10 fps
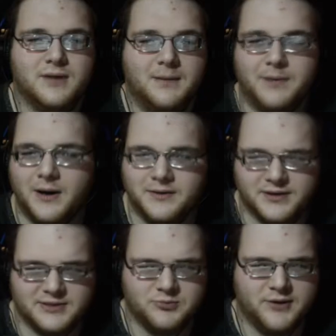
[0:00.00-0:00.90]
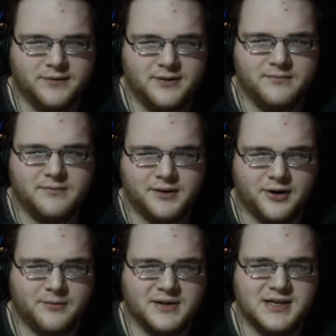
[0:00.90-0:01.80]
I pondered this briefly. I
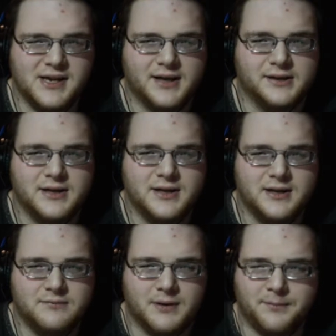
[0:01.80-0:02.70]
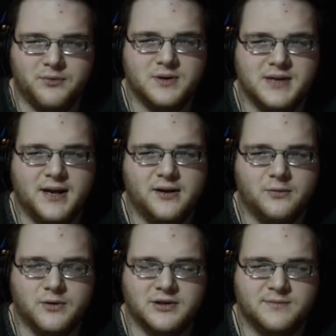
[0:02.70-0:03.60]
thought of my dad. My poor dad
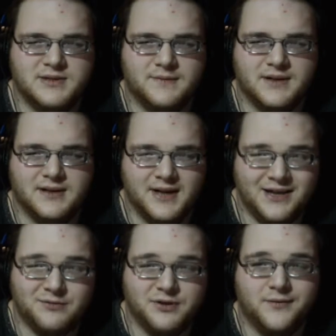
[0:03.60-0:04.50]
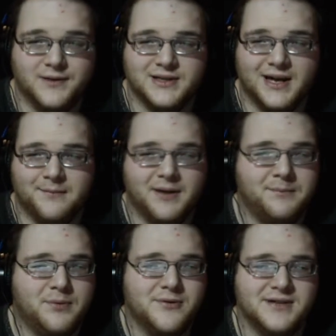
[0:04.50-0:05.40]
who worked himself to death with overtime.
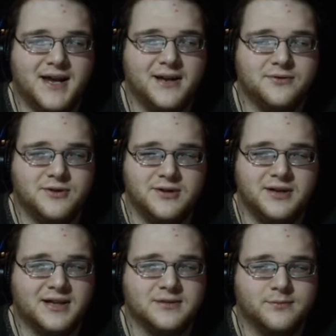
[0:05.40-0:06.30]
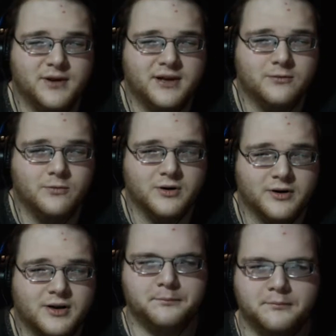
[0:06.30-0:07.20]
My poor dad who couldn't catch a break at
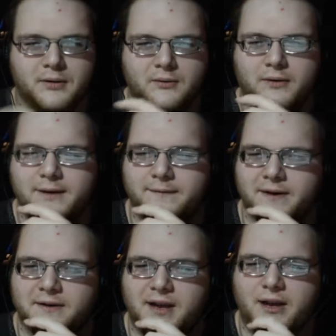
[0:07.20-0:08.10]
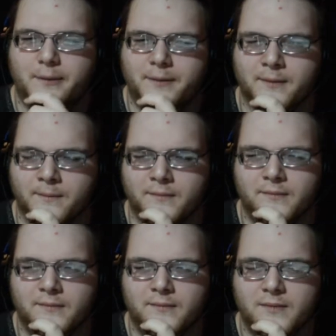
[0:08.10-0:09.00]
work. But what if I could help him?
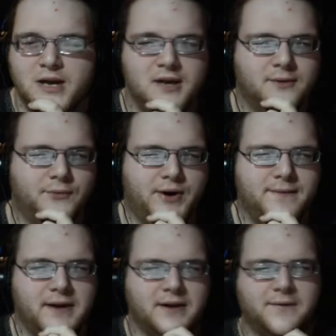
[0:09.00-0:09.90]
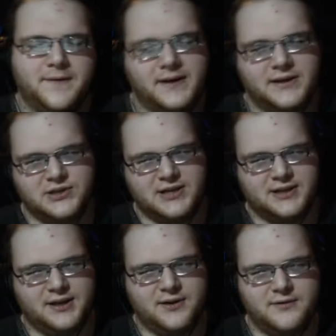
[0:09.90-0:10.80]
What if I could find
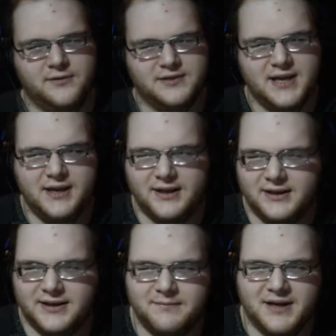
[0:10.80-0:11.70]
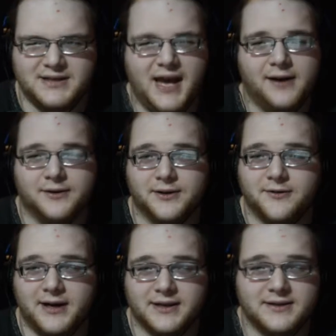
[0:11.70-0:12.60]
Jason Hughes and give my dad all the
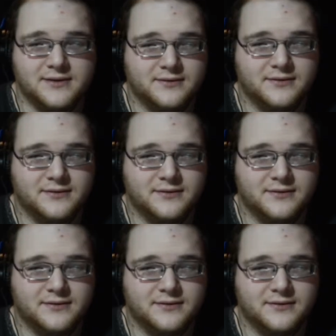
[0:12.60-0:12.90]
credit?